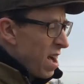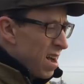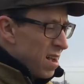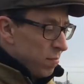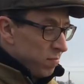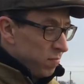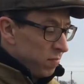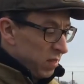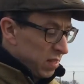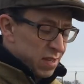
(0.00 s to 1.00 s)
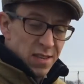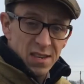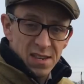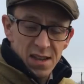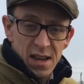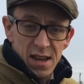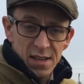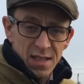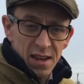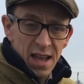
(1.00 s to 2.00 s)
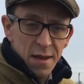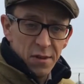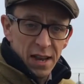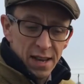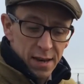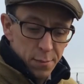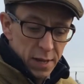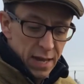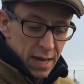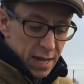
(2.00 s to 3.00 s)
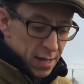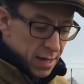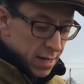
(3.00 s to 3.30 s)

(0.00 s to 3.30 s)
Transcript: Um, so this is uh, slightly heavier land up here.